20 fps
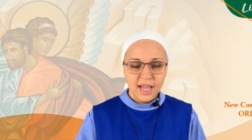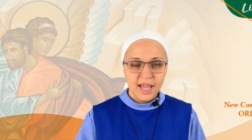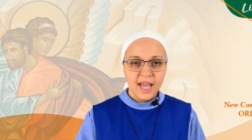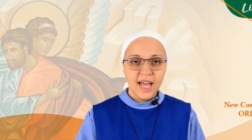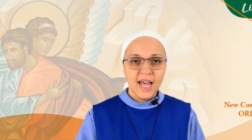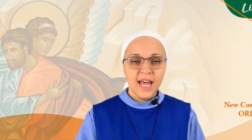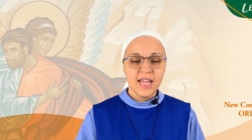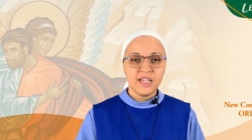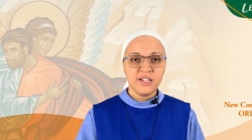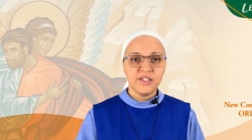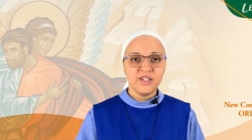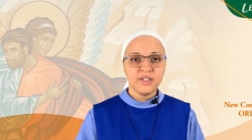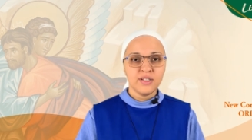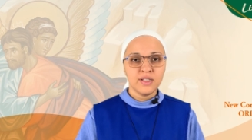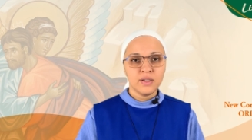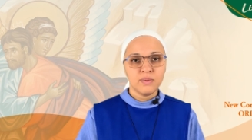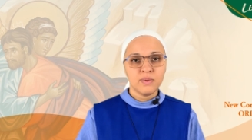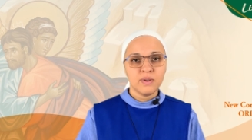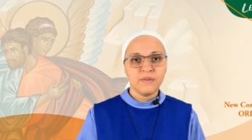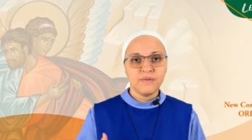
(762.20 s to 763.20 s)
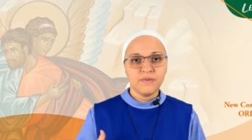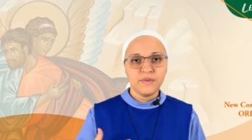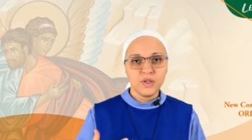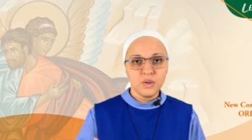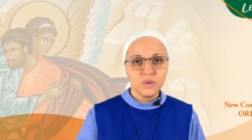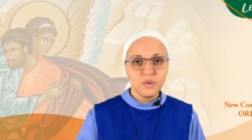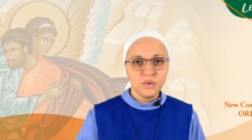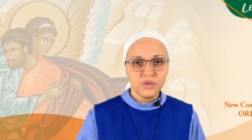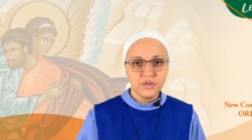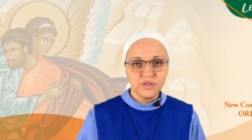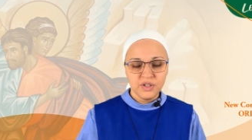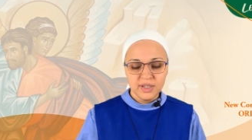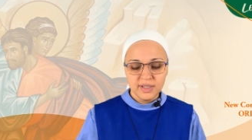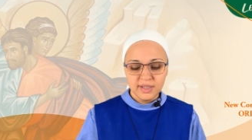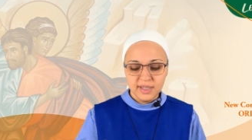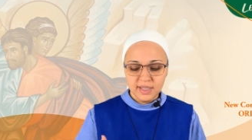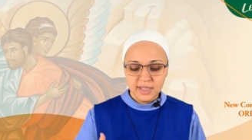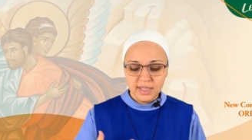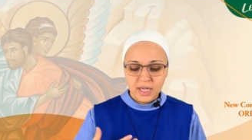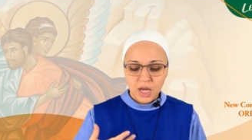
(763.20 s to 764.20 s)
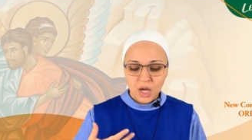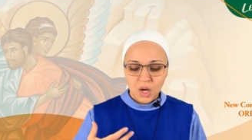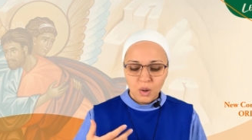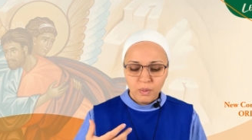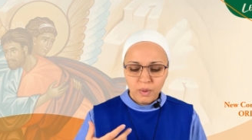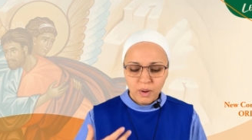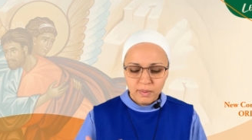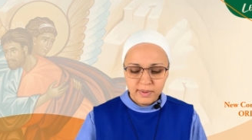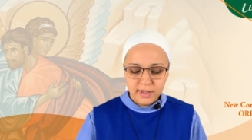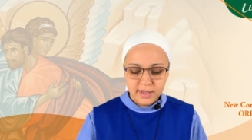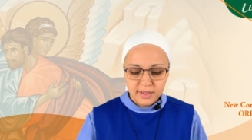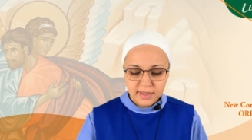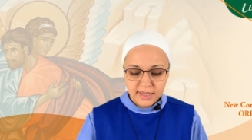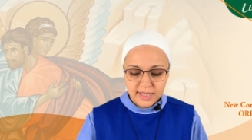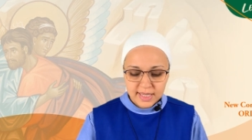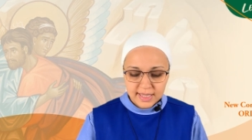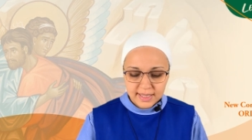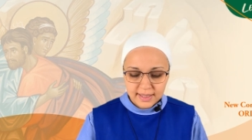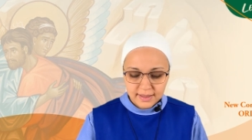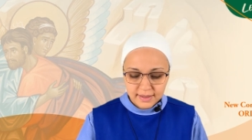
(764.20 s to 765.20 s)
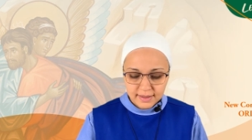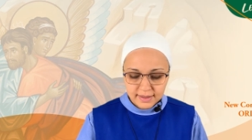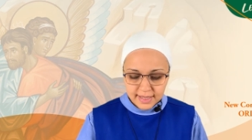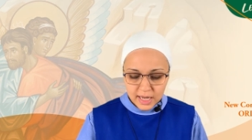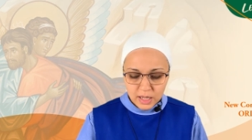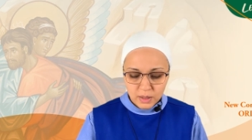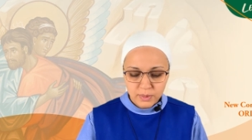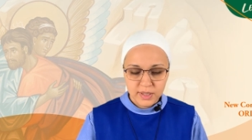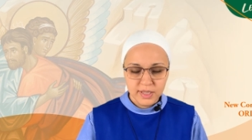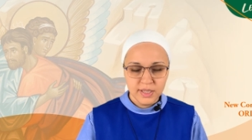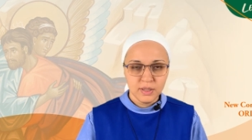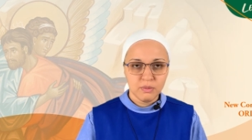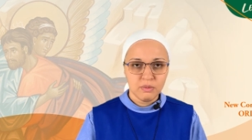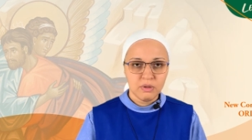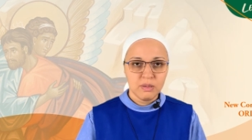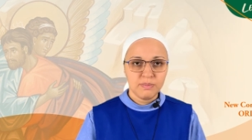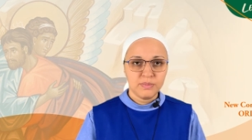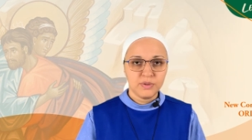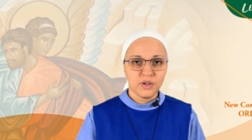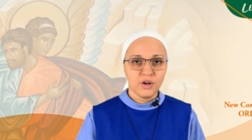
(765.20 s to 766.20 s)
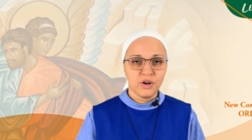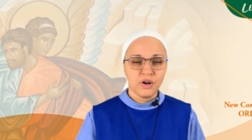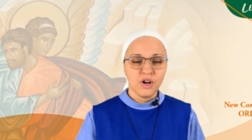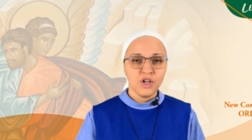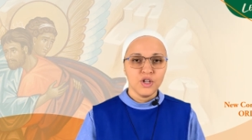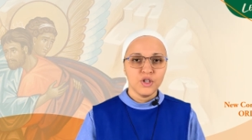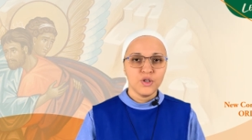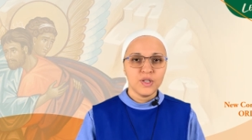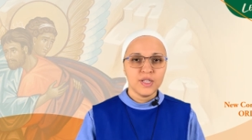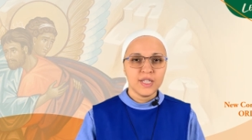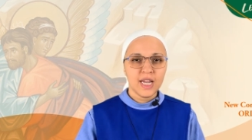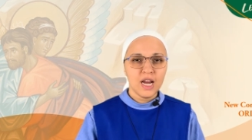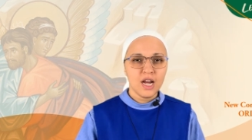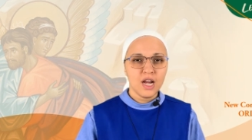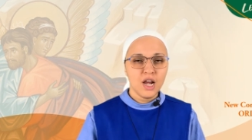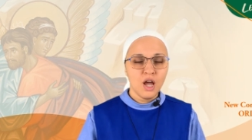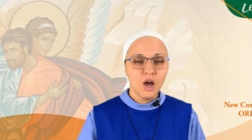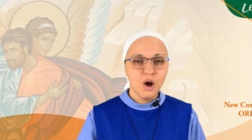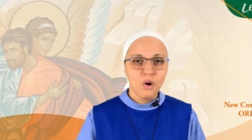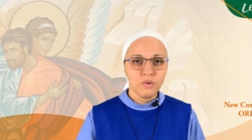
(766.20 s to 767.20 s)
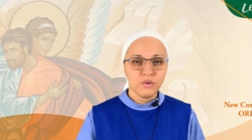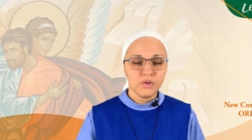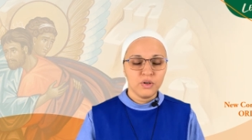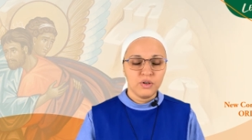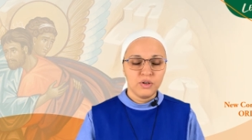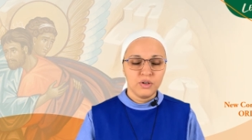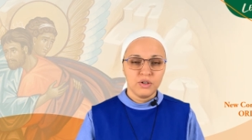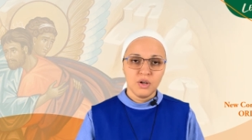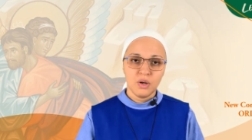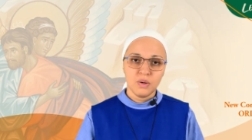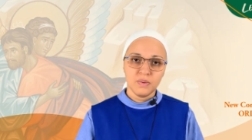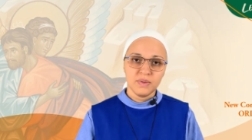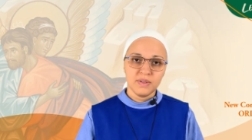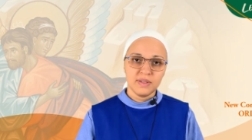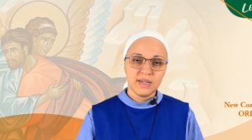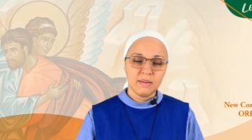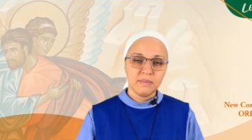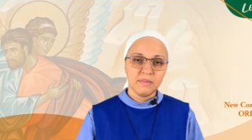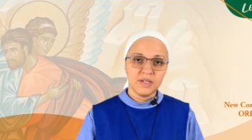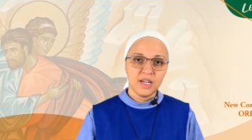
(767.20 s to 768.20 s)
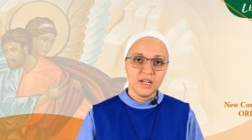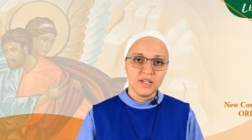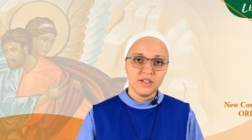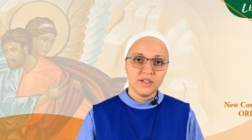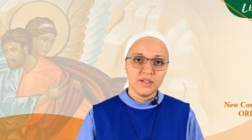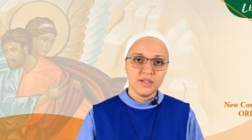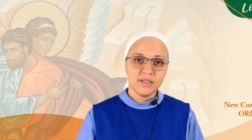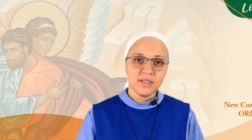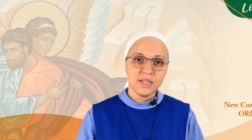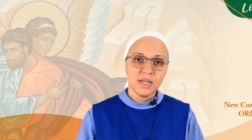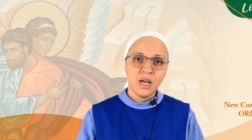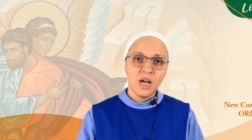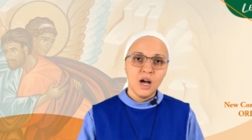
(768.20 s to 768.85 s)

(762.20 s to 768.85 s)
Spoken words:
and Jesus refused. Jesus quoted sacred scripture to say no to those temptations.